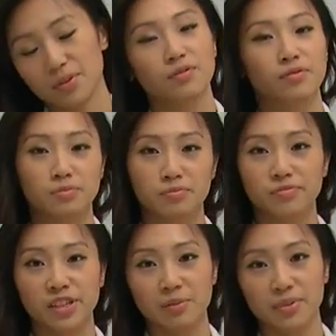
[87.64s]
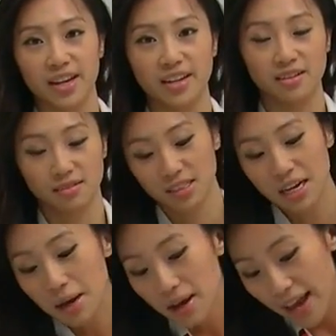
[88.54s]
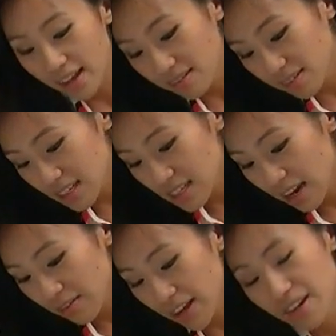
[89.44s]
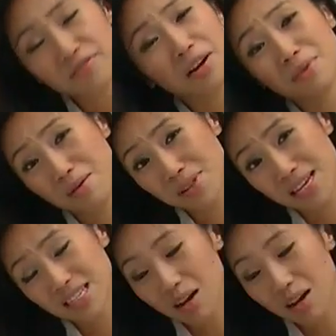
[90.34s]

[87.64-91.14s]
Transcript: from really bad heels, and it's kind of like in a very bad place